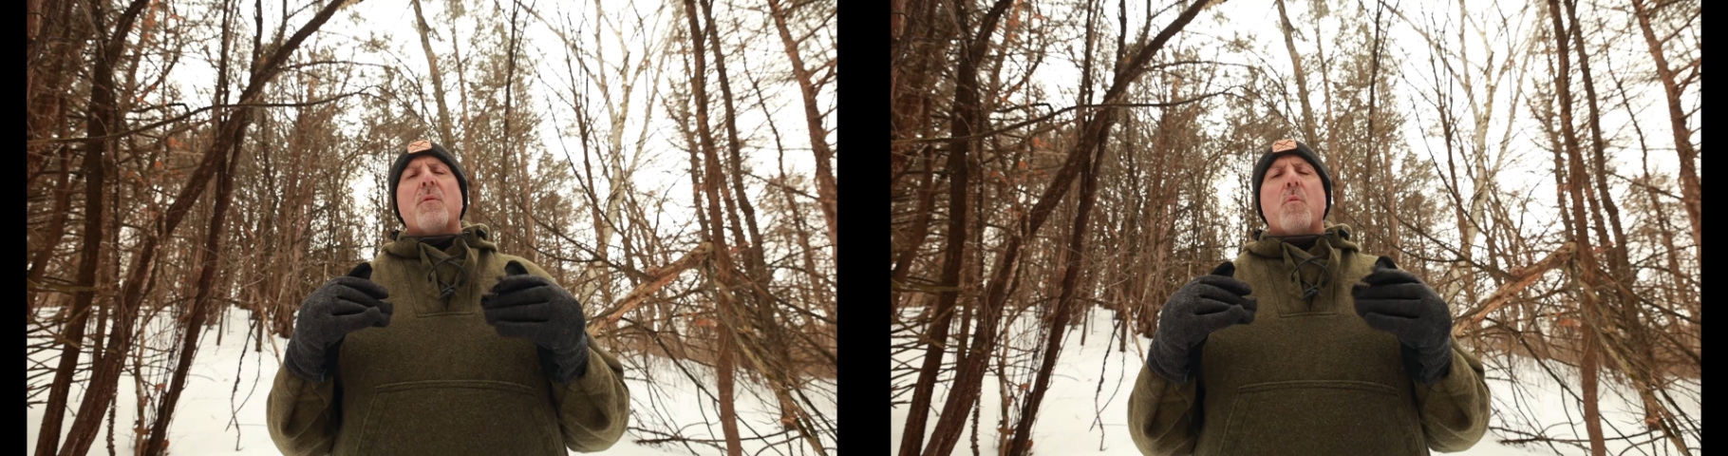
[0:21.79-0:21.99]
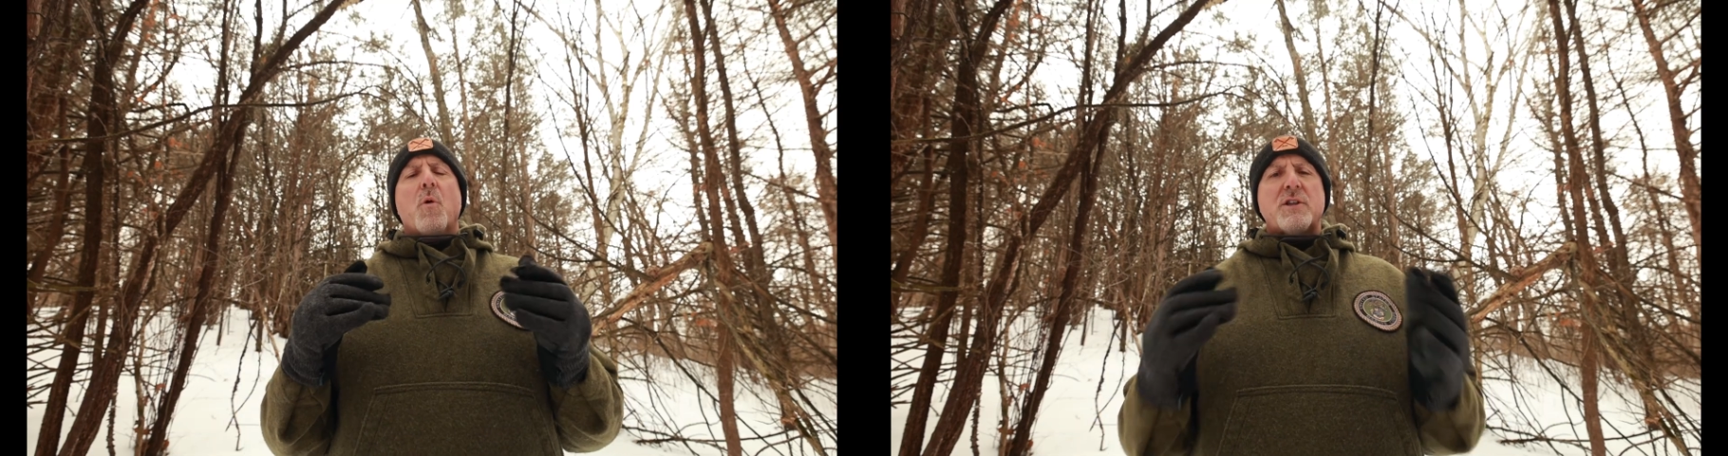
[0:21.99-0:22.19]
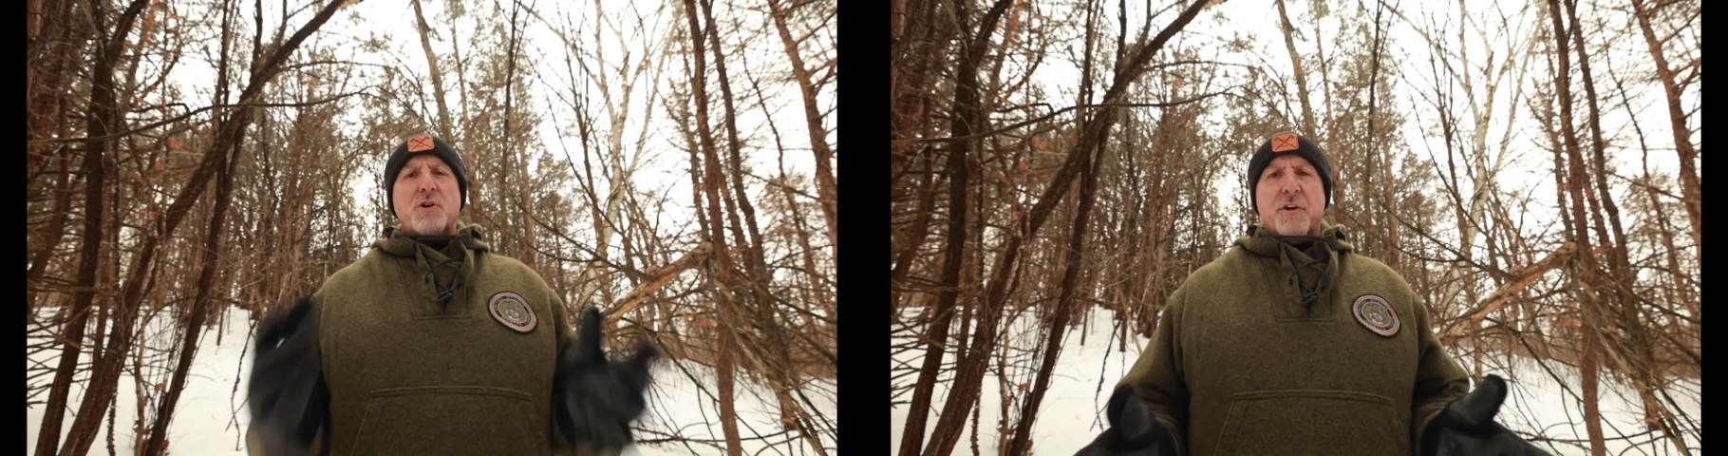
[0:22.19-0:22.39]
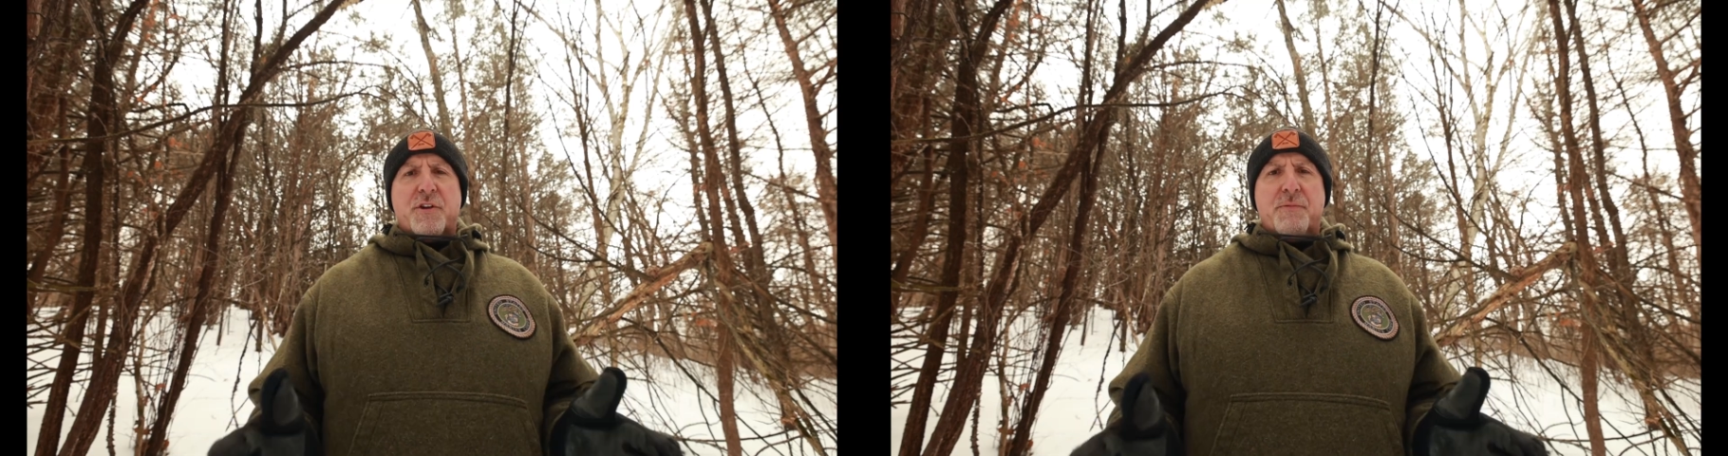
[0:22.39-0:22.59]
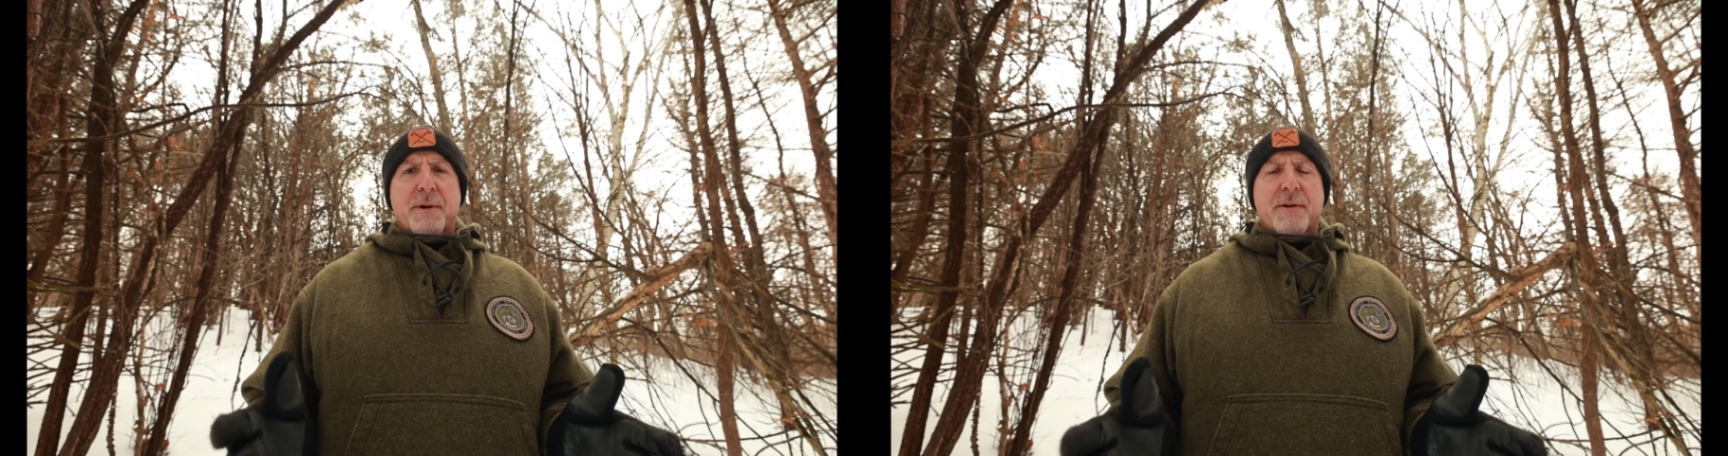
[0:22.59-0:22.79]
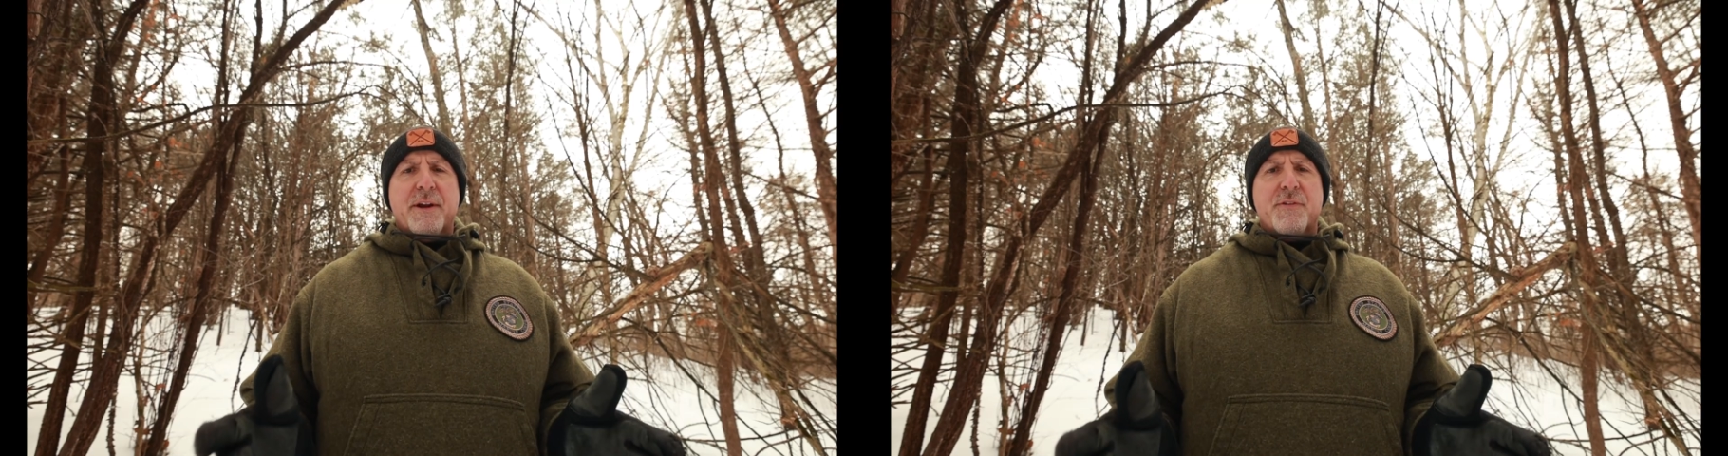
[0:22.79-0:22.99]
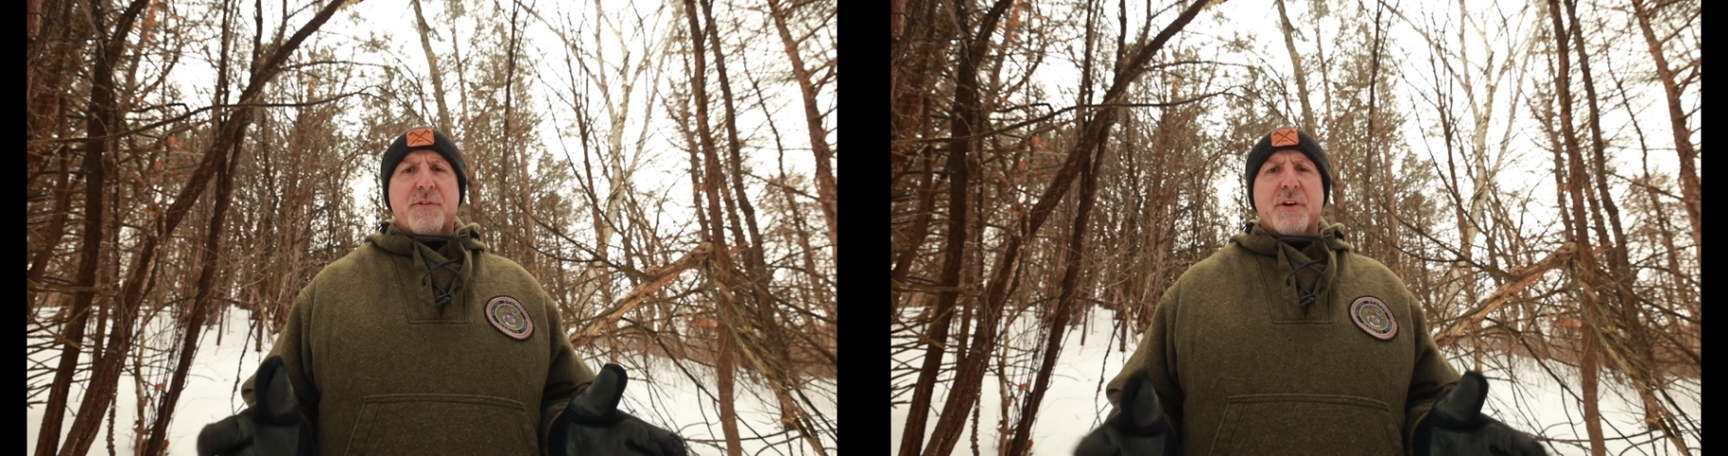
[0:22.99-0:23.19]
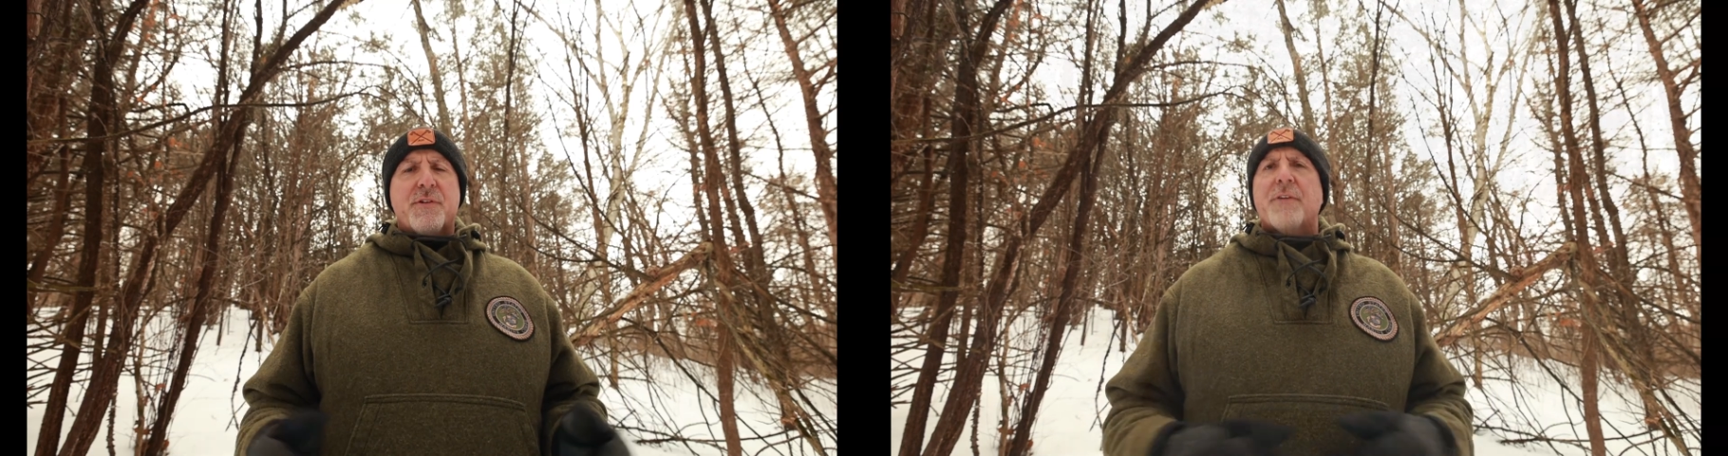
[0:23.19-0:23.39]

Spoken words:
what your experience is.